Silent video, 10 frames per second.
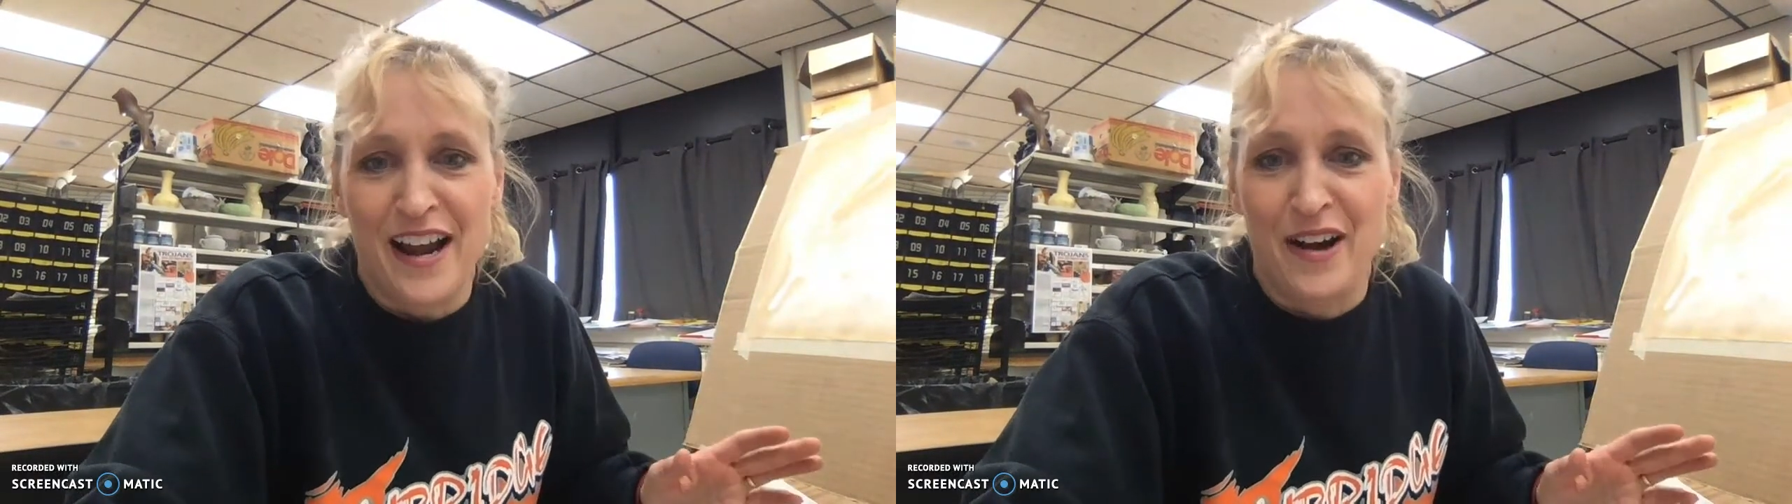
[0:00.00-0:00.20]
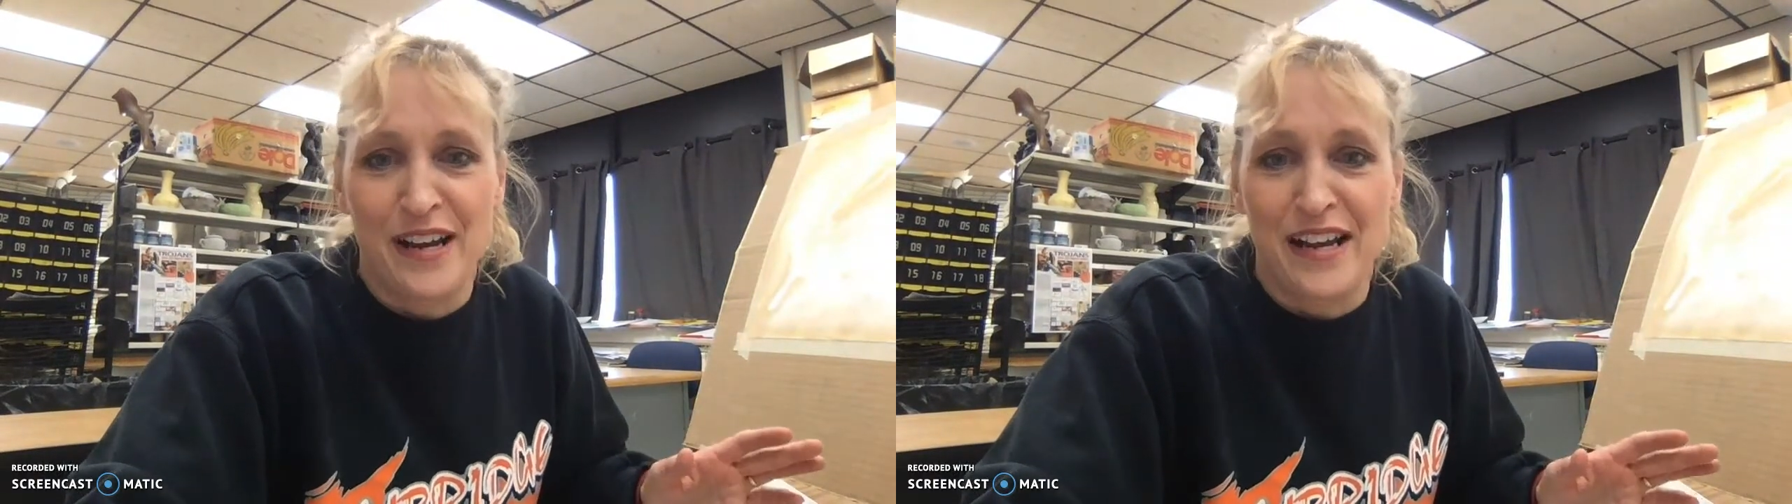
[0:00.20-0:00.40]

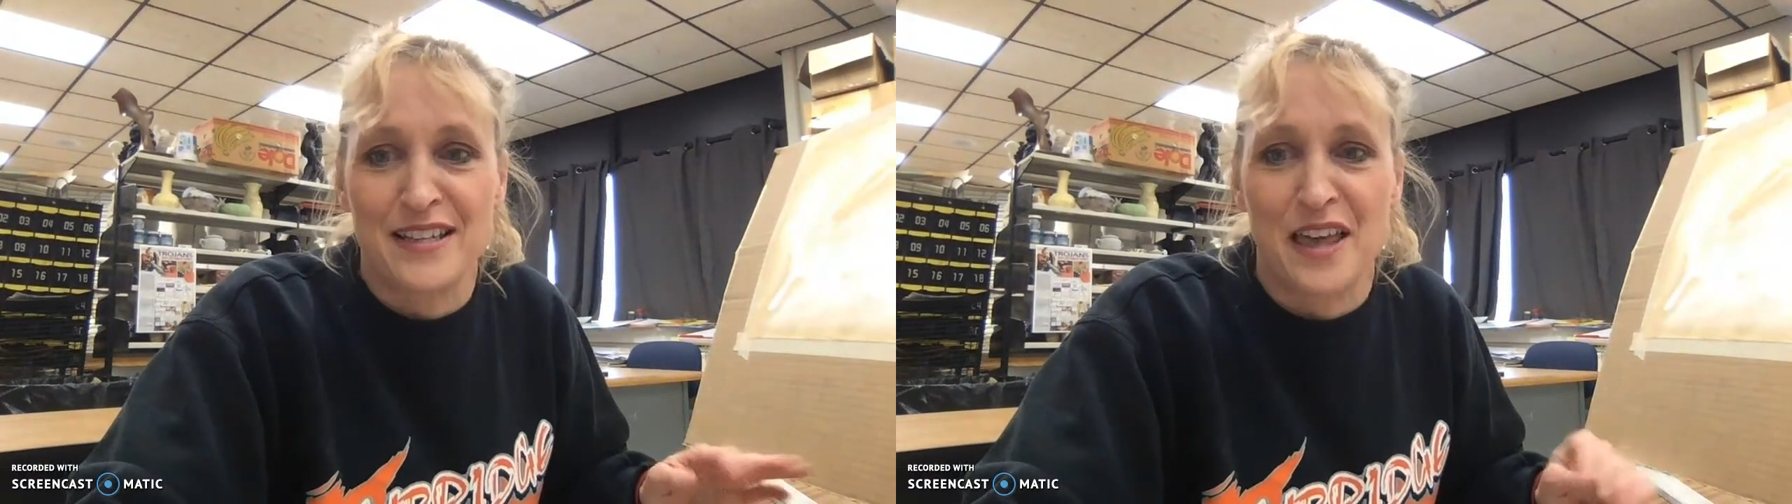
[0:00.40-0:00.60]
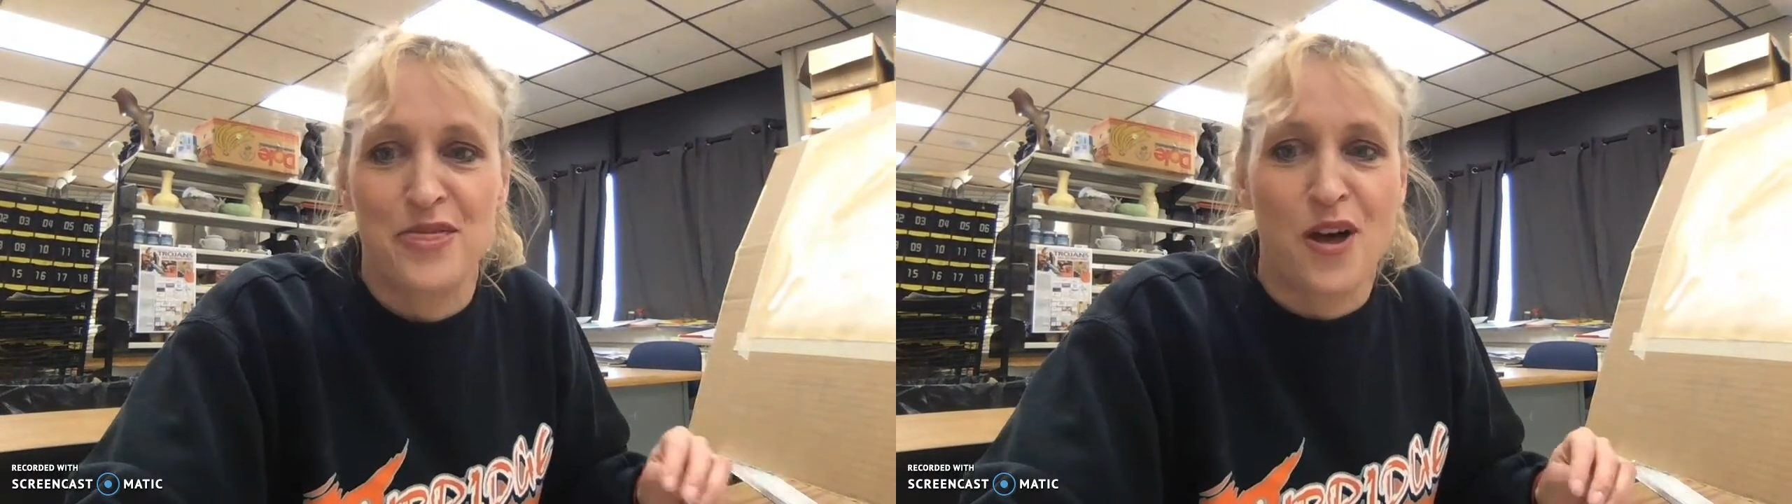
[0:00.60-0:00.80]
area
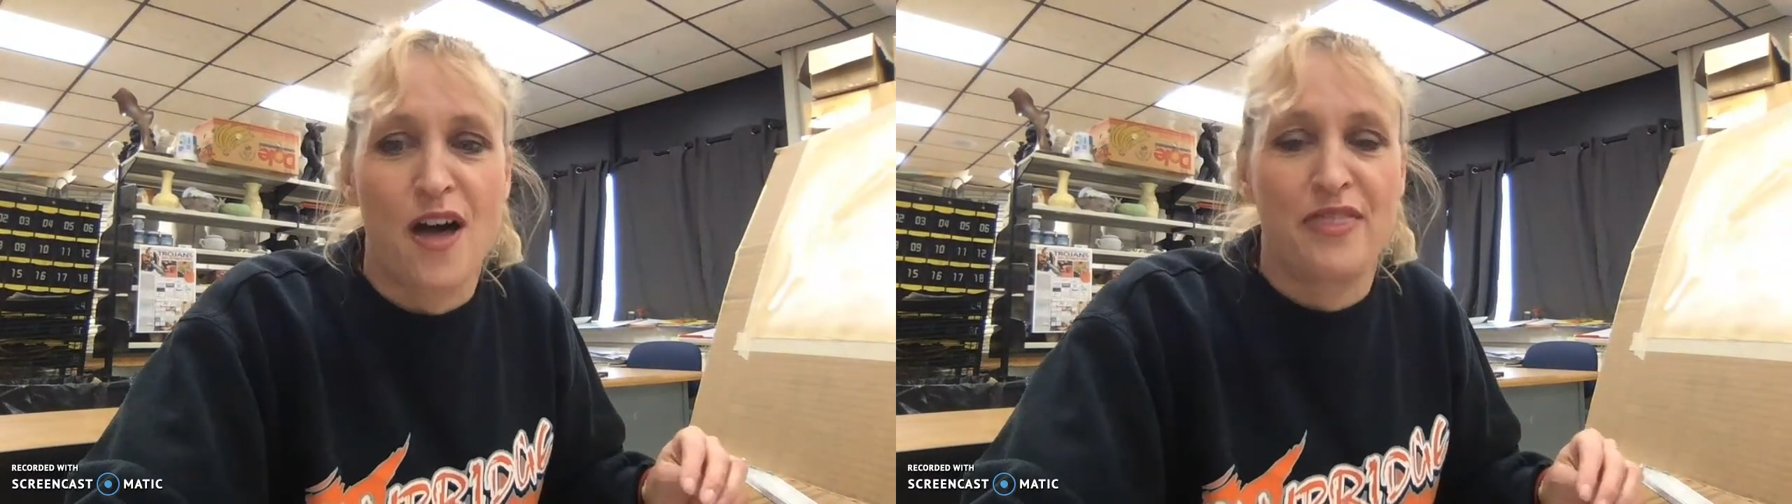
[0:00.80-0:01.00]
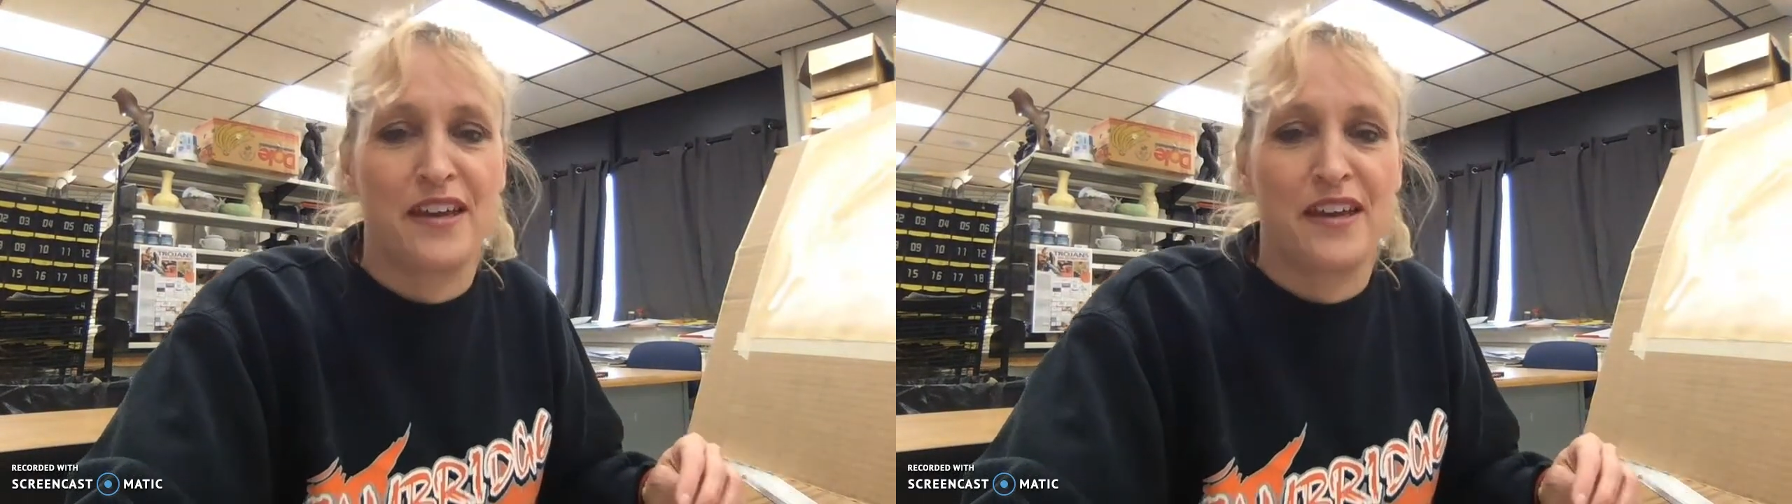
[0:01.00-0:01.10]
because I thought